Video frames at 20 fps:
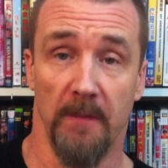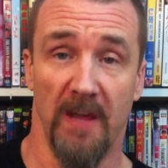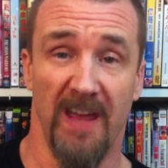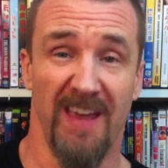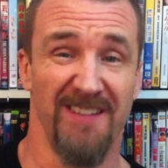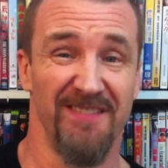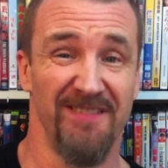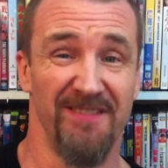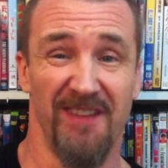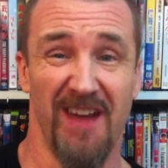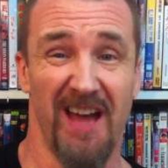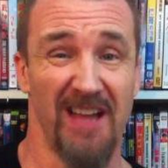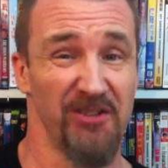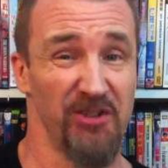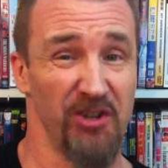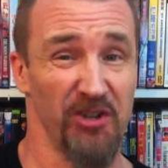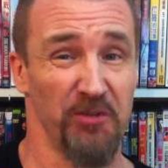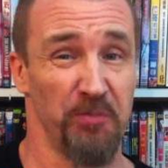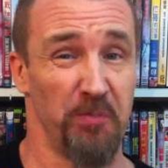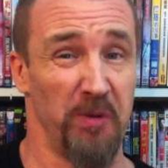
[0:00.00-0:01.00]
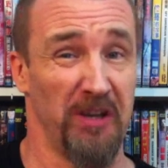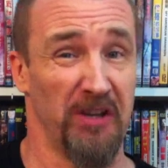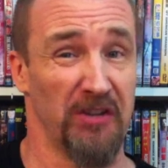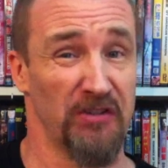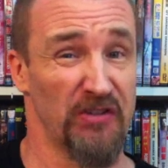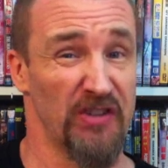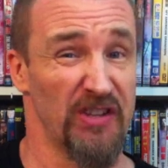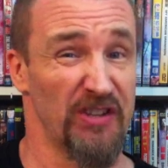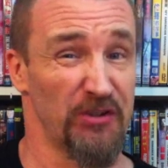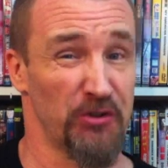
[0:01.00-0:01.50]
And not just
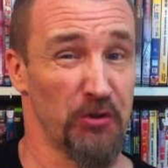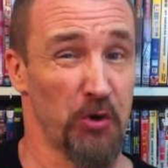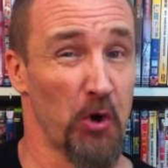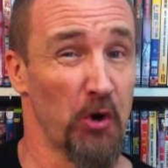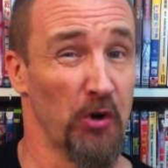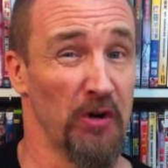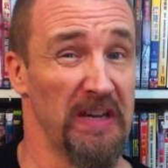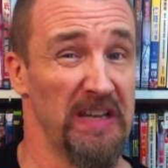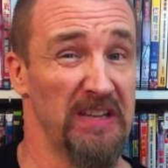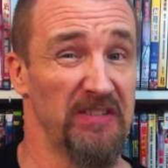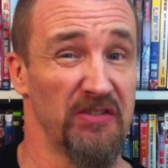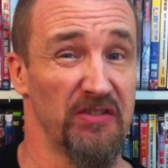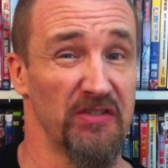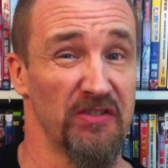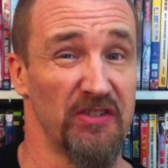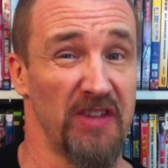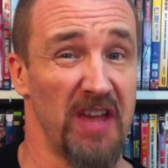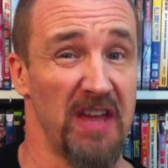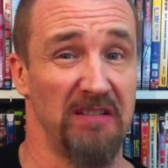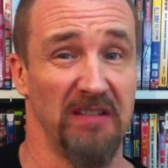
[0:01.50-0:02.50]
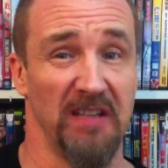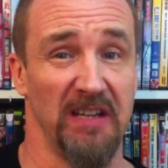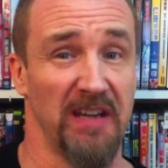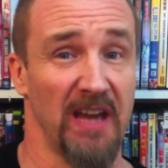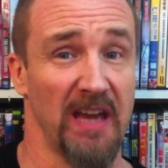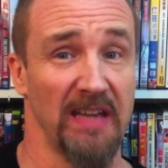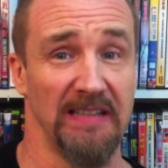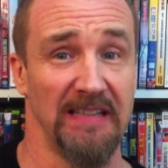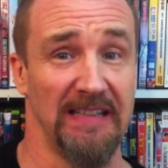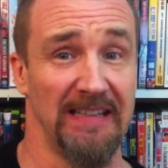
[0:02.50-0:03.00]
because the story isn't set in
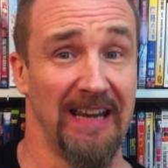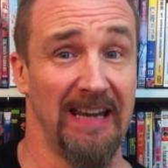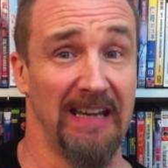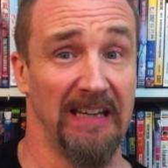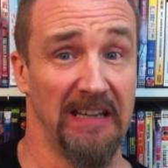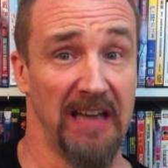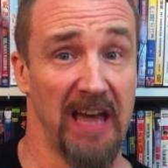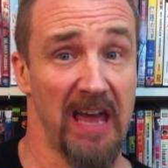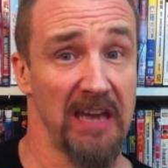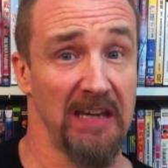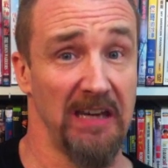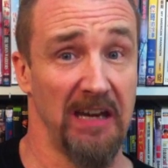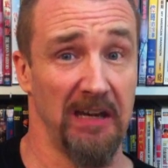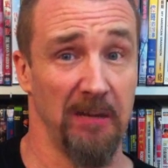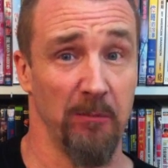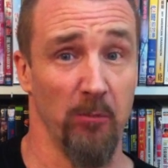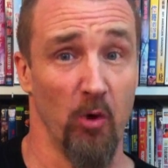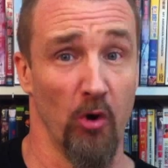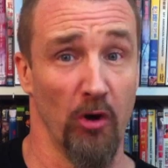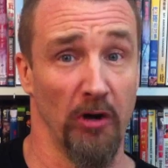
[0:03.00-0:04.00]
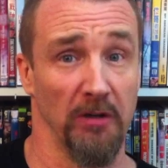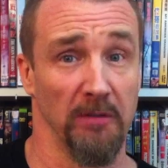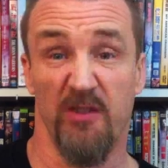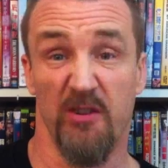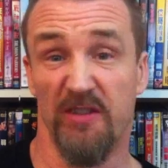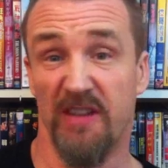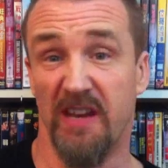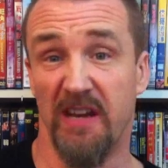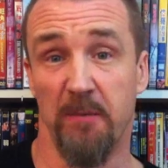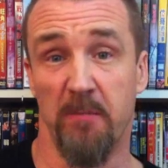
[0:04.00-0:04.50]
1989 anymore. If
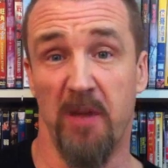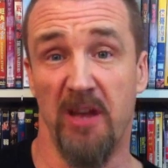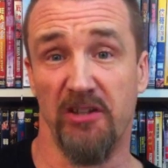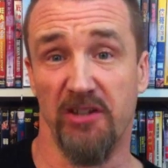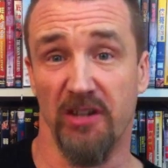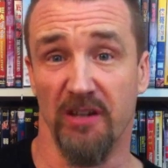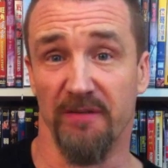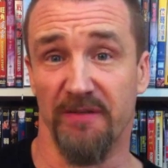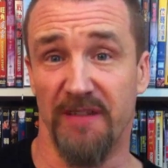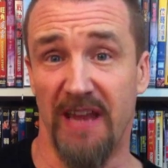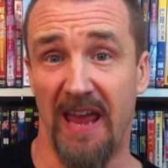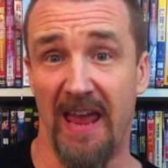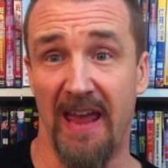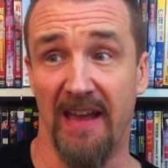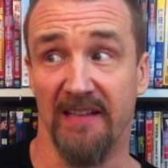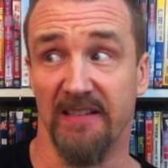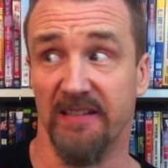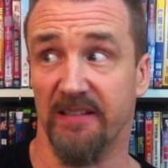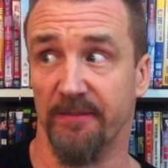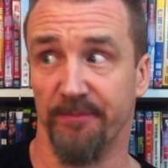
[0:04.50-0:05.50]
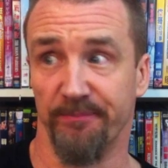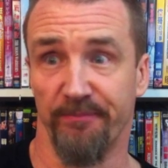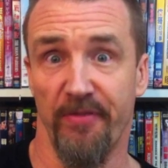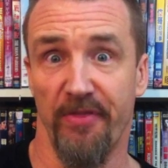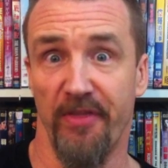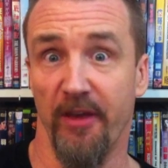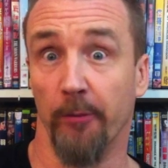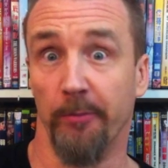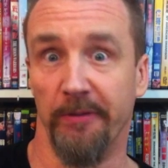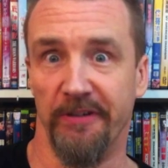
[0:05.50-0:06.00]
there's any mention of tanks,
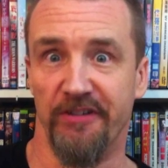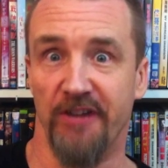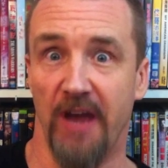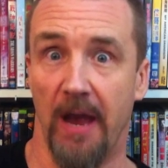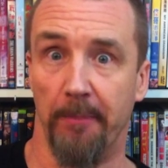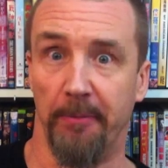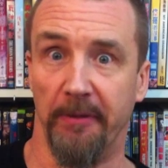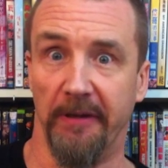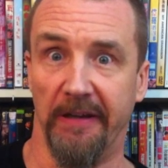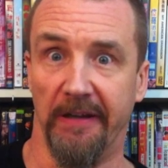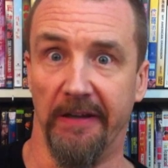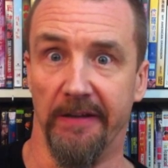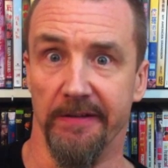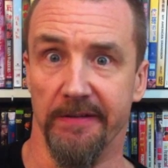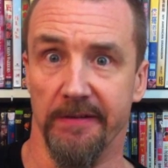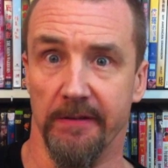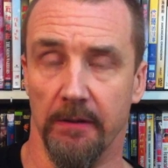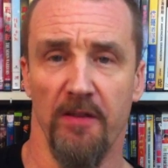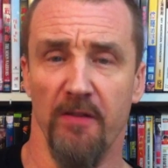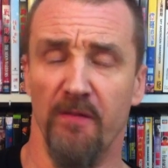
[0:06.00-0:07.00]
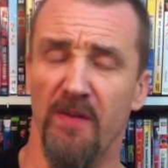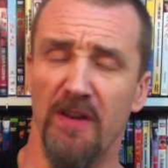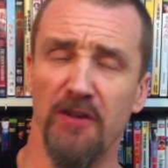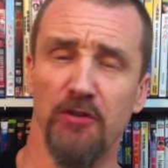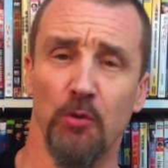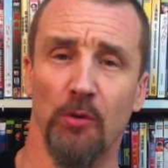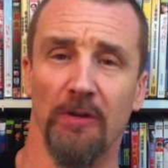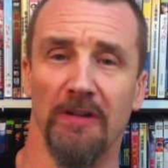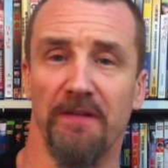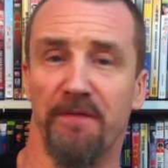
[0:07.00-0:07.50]
they'll be Japanese. The
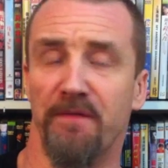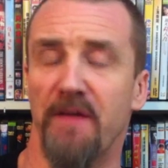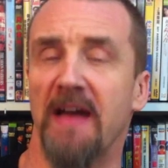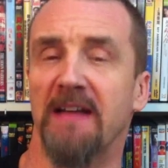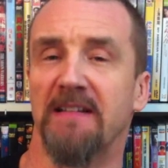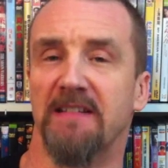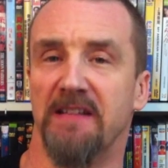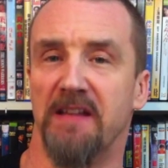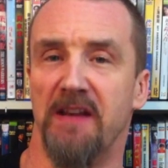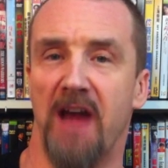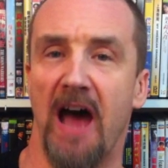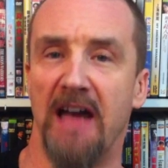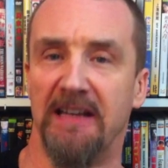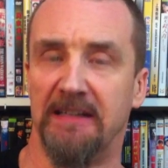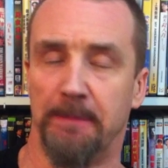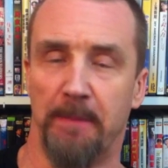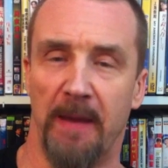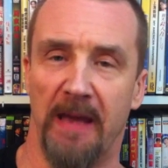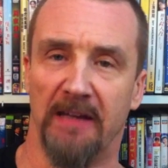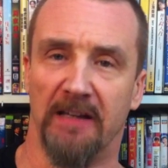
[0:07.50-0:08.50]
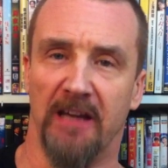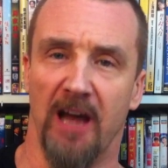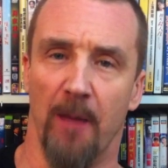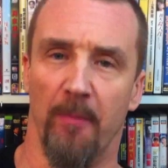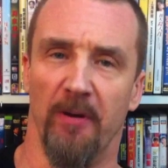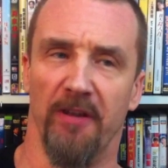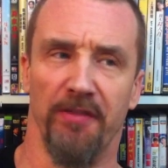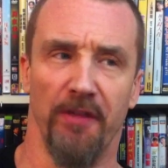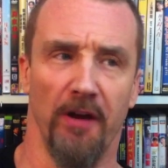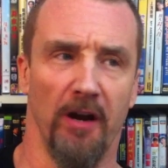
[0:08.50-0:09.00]
visual effects in Iceman
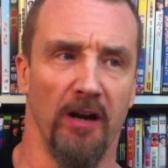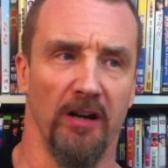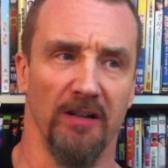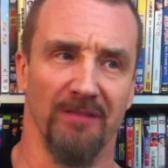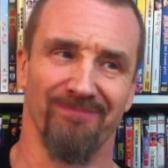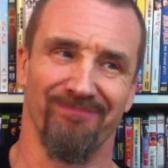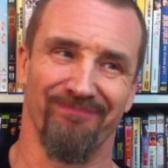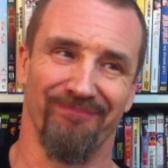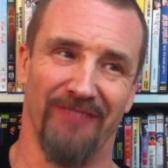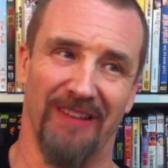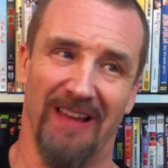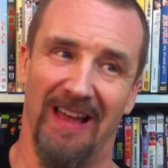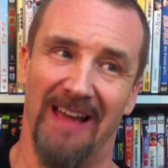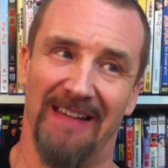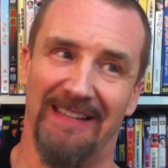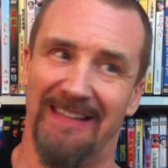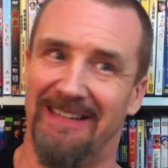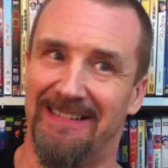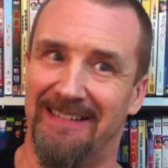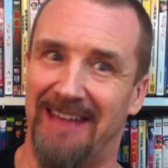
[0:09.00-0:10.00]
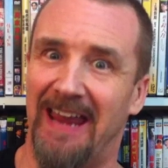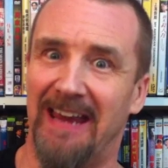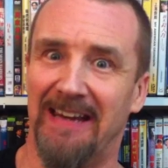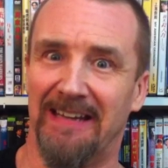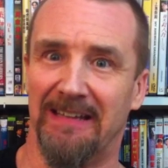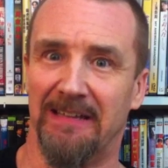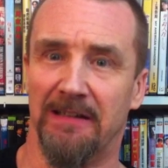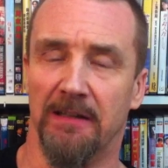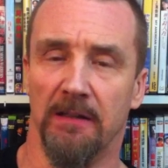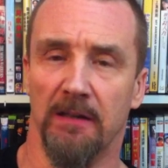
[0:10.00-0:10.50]
Cometh are kinda
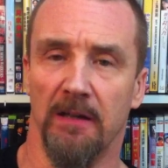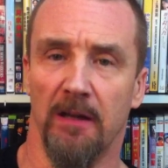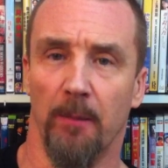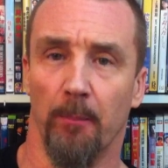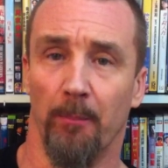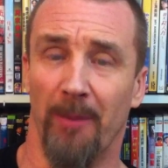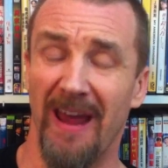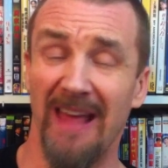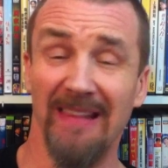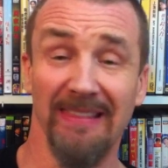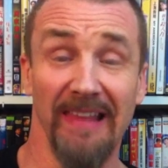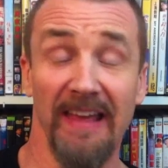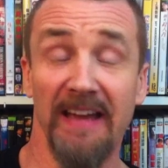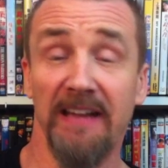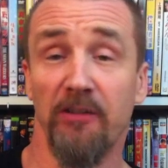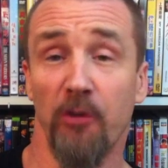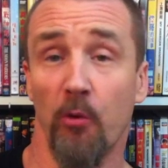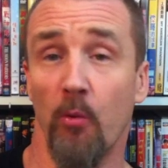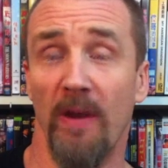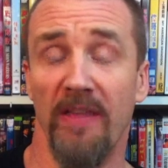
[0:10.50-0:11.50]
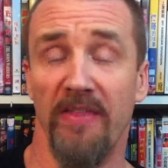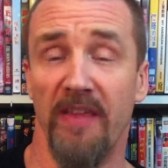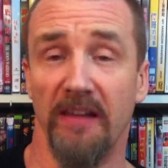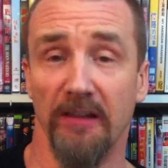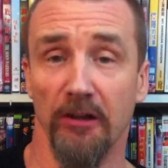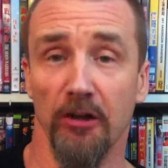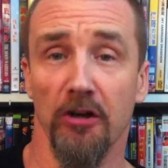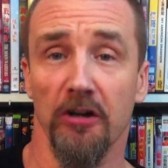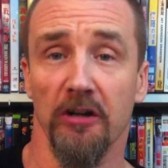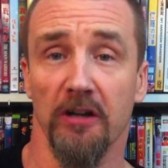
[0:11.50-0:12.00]
dated, but I like the way they
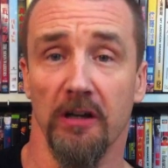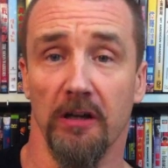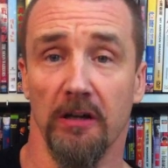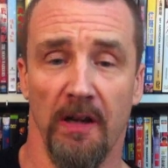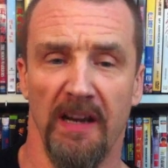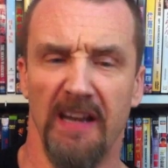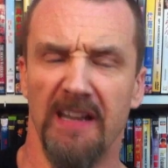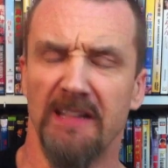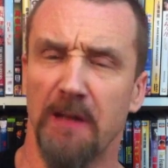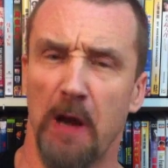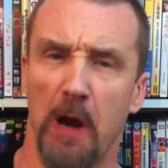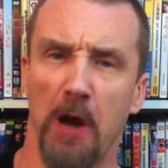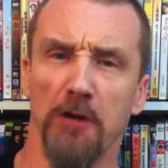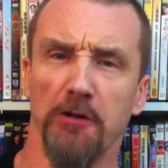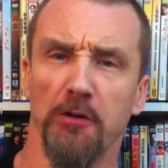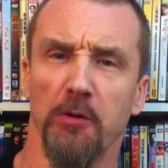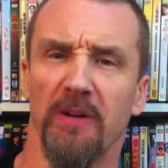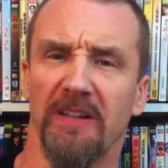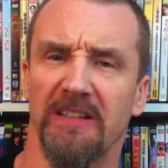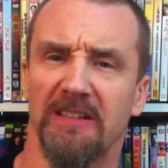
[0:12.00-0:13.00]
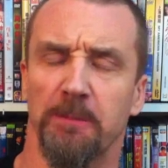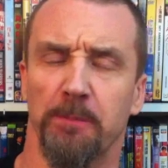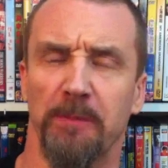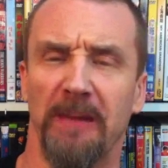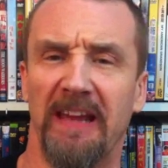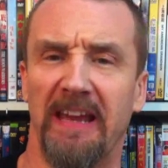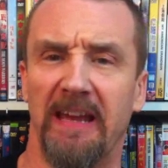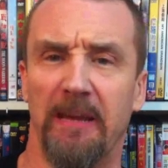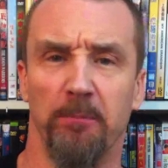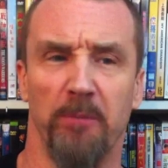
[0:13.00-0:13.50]
look. It's hard to
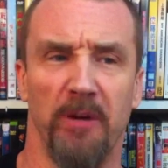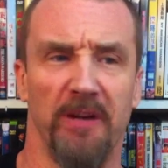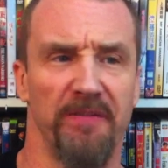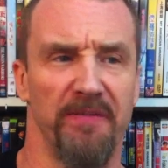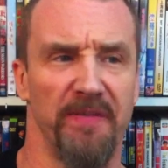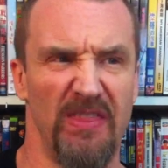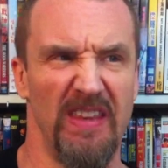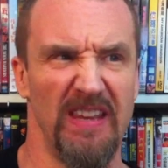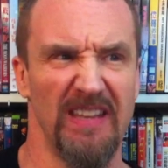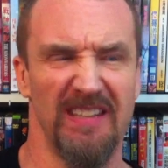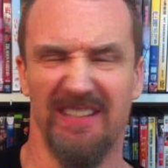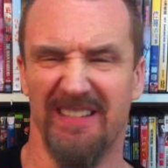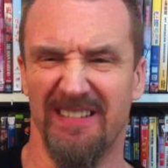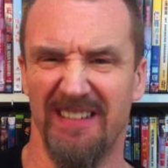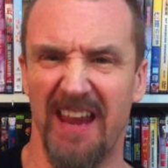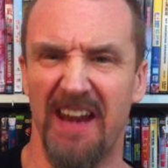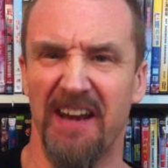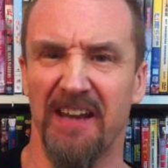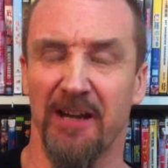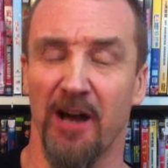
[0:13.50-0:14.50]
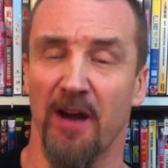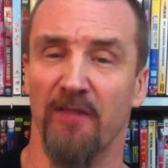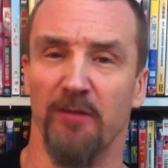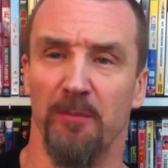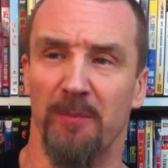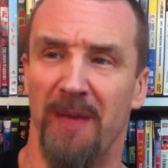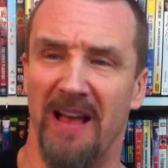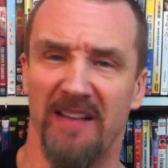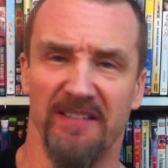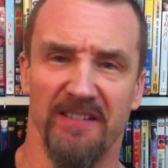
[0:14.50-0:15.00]
explain, but the aesthetic of
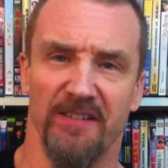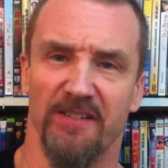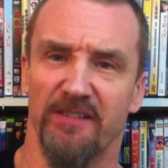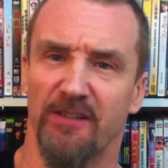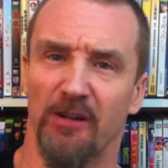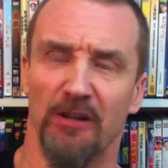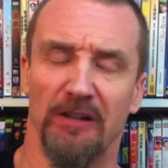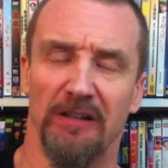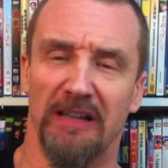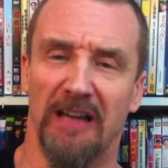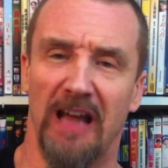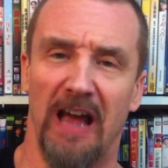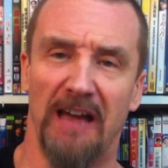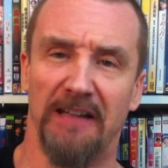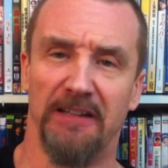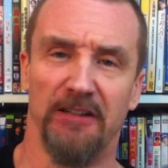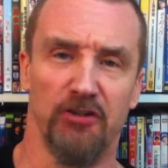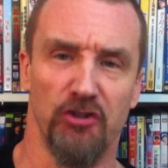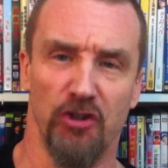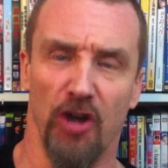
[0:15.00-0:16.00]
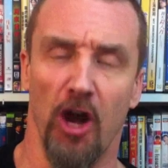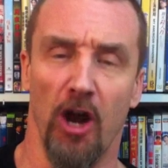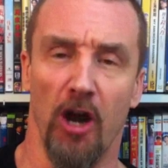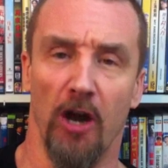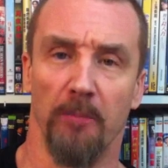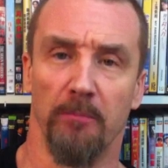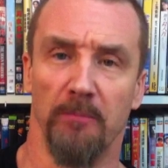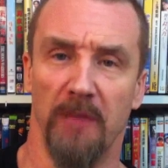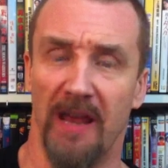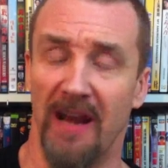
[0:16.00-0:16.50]
them has a certain kind of
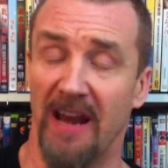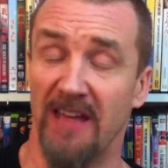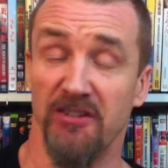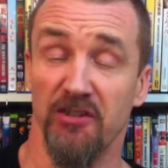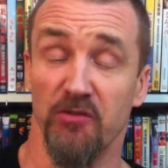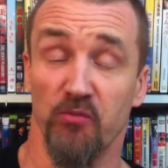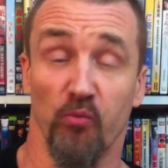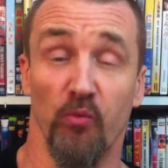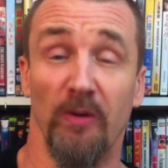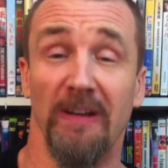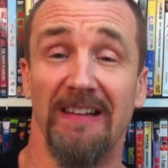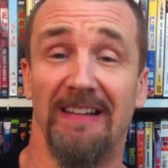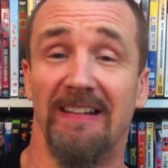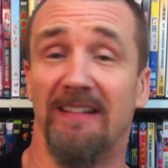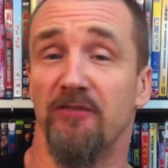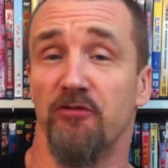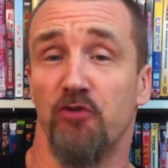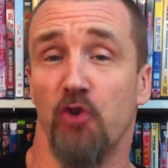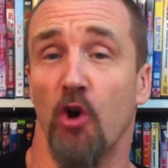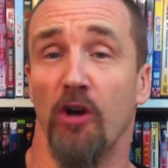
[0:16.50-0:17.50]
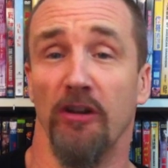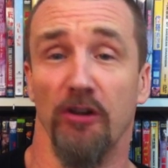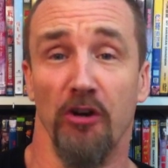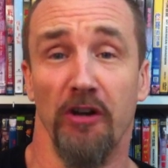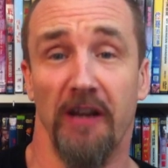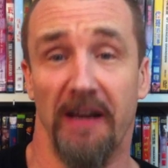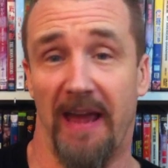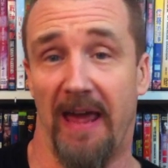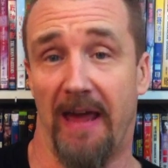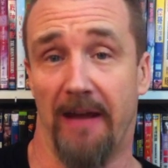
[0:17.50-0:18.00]
charm, and I just really enjoy
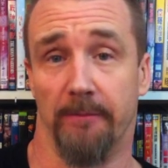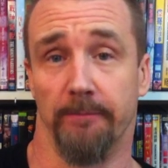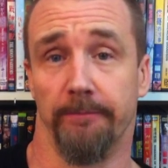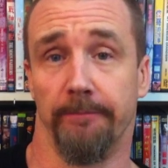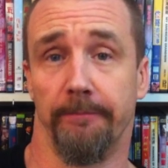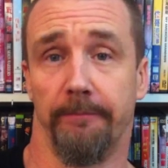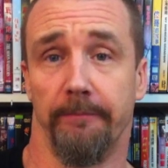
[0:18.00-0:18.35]
looking at them.